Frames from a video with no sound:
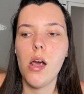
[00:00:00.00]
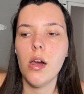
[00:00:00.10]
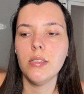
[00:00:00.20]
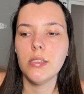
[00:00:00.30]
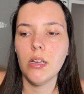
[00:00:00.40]

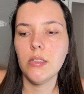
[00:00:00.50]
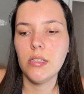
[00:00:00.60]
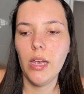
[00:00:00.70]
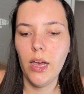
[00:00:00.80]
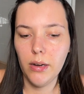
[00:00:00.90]

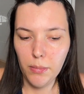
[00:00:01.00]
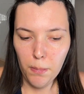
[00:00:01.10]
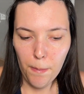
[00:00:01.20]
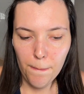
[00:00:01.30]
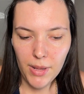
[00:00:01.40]
sunset
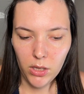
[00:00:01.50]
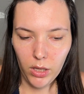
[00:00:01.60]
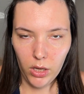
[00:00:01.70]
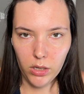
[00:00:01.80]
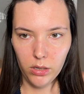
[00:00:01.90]

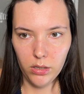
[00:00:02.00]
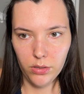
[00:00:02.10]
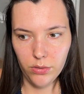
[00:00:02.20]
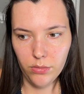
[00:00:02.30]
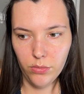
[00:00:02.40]
look,
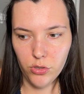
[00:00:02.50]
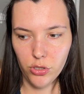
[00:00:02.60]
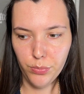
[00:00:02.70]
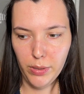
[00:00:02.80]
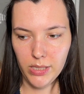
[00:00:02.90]
which
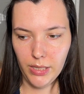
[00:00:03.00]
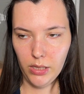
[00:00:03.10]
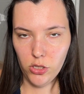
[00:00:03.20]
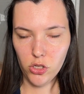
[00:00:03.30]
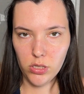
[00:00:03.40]
is
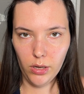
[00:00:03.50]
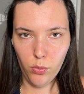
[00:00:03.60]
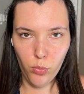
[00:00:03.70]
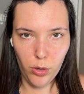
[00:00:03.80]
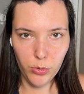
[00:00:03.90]
basically just like
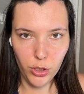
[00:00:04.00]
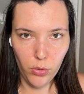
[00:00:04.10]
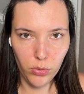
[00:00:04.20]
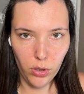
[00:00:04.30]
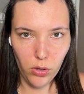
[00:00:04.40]
warm
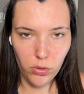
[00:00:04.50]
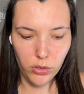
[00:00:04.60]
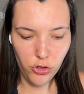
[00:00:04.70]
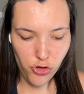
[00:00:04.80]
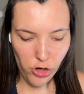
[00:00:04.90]
toned
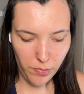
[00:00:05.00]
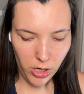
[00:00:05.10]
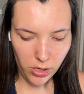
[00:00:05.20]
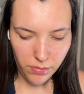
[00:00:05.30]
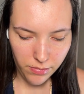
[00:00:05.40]
golden
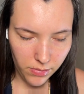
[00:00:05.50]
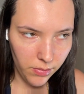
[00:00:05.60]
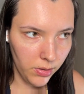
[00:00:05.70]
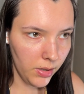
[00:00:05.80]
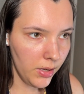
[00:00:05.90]
shimmer,
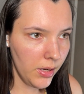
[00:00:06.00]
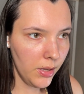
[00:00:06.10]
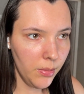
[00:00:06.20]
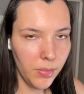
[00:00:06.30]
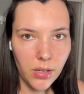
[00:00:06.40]

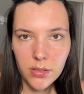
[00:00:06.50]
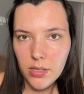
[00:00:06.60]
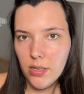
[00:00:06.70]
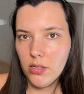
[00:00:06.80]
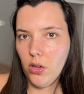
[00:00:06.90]
because
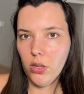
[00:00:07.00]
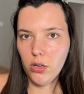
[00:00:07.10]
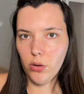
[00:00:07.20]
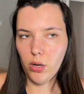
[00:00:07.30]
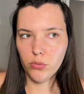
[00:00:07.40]
that's all I
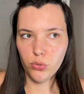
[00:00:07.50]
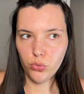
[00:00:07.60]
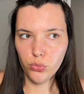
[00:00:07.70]
know how to do.